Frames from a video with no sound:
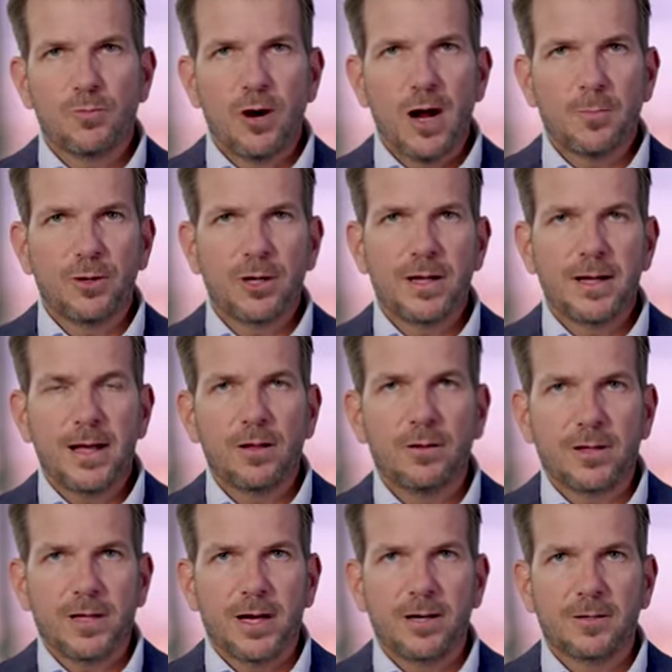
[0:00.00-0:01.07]
Property in
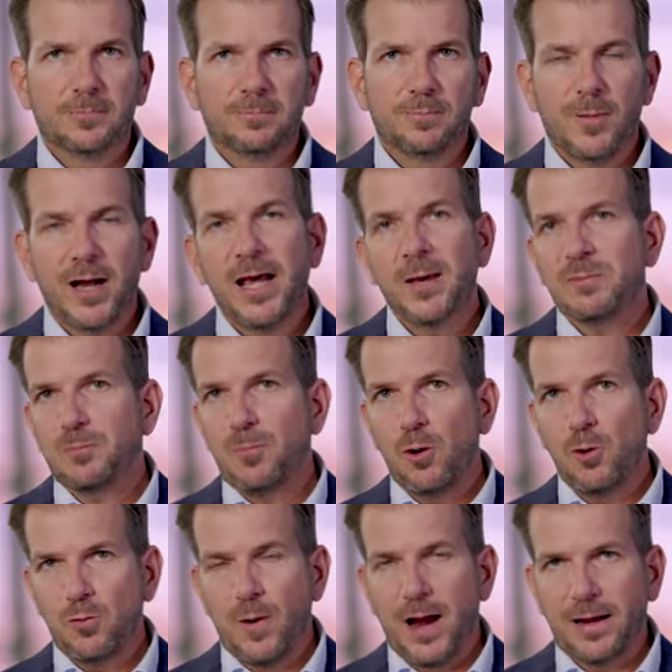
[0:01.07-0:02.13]
Healthcare. My name's
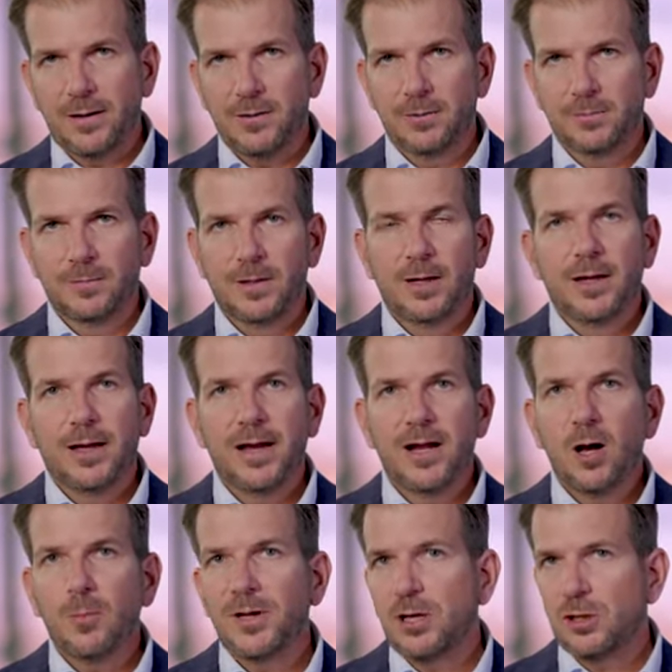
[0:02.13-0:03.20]
Polk Wagner, and
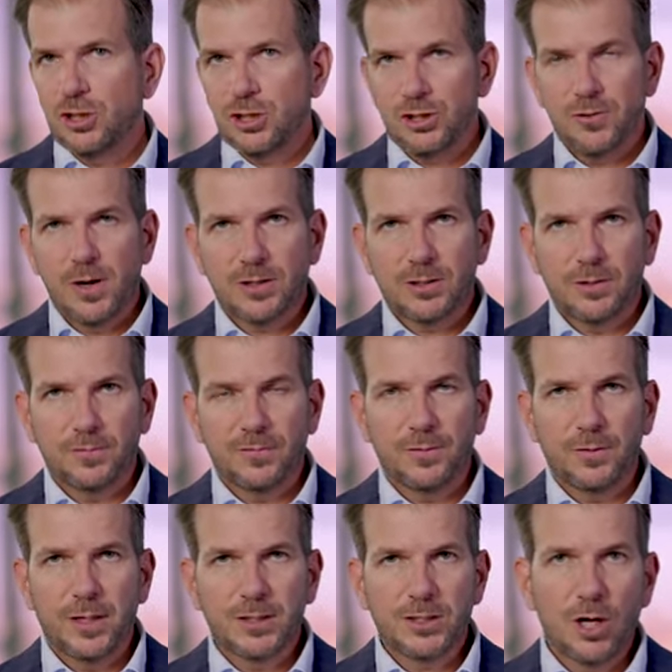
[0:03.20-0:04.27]
I'll be your instructor
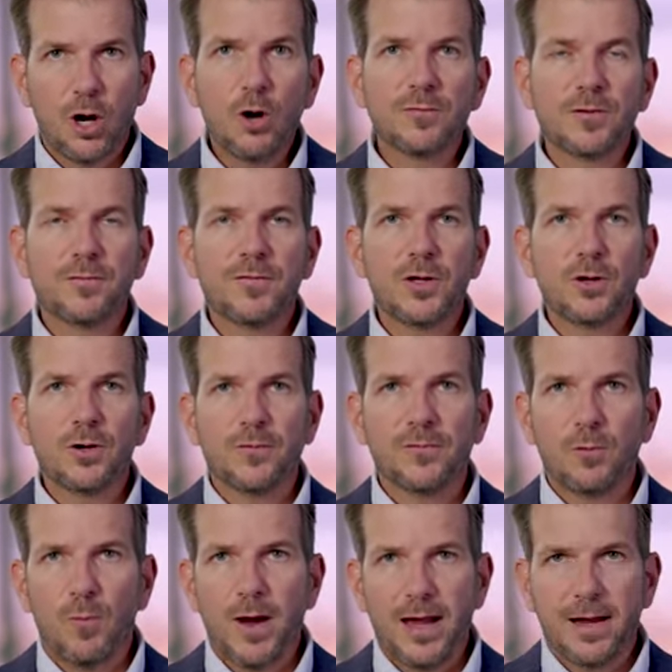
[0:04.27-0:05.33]
for this overview of
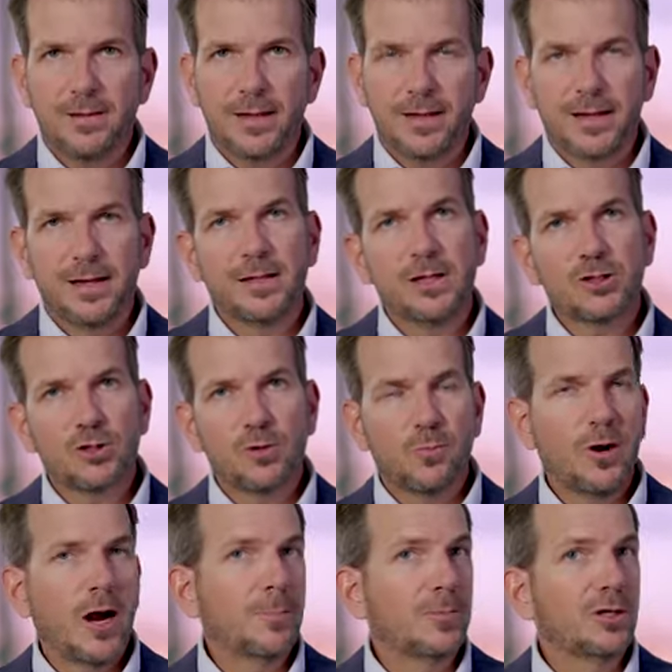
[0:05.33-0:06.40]
the way that intellectual
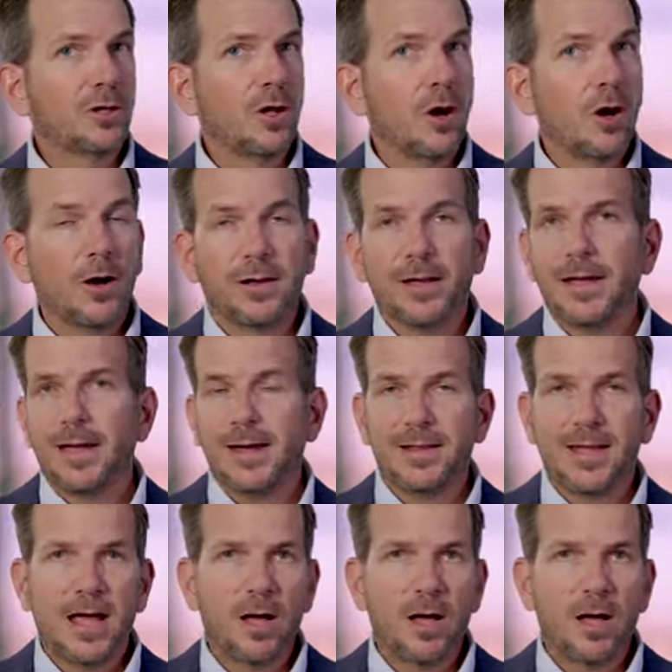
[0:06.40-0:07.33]
property law and the